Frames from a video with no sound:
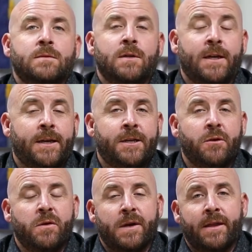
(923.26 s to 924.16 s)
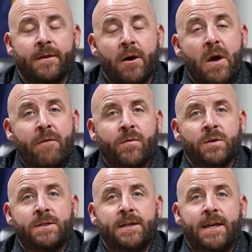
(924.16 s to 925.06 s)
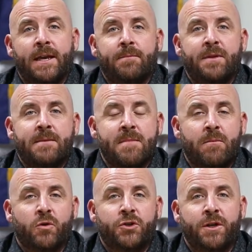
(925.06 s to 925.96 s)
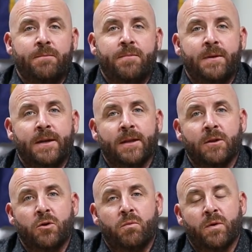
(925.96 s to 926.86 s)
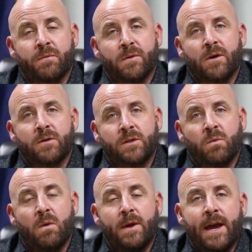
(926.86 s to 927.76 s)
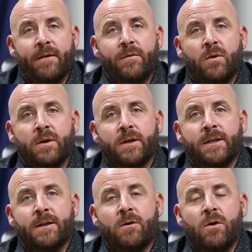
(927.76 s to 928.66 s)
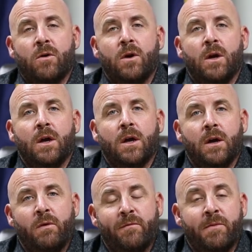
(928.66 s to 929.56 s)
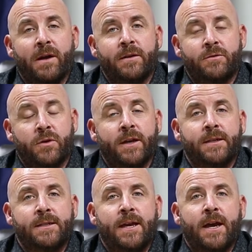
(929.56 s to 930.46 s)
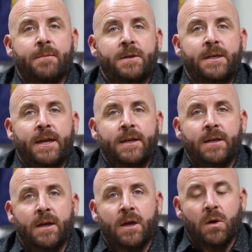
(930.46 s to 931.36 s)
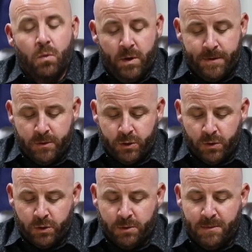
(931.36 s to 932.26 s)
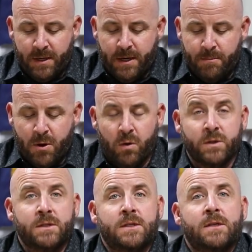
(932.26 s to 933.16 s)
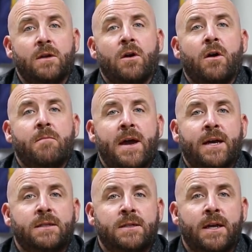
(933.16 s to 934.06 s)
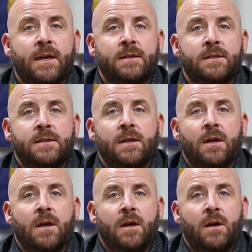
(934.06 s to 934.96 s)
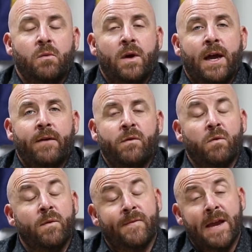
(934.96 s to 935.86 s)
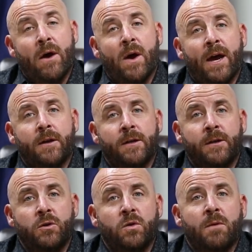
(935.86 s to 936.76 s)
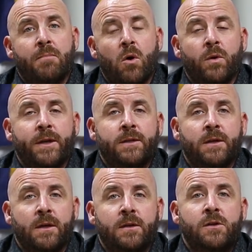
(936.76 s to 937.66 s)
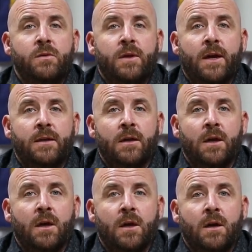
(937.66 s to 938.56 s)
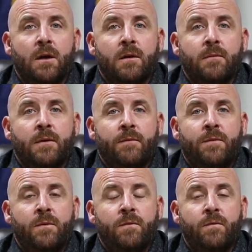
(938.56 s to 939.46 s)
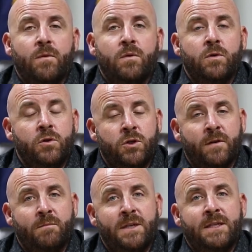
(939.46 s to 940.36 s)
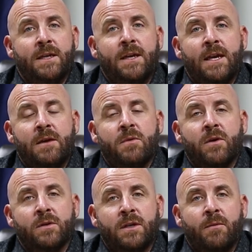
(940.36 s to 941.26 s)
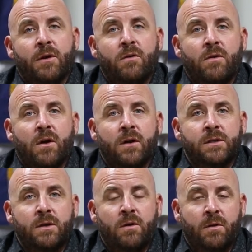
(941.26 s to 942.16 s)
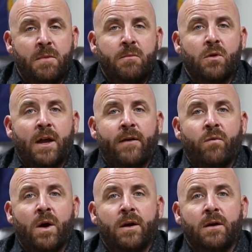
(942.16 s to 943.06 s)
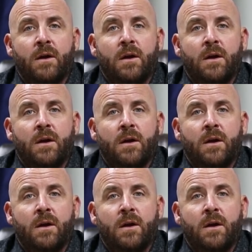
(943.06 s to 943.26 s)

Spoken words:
In continuing our efforts to keep the membership in the loop with regards to what we have going on in the hall, we've tried to stay up to date with our social media posts, our mass texts, and what have you. We've now added a new component to that. If you should be seeing emails coming across called a member Livewire.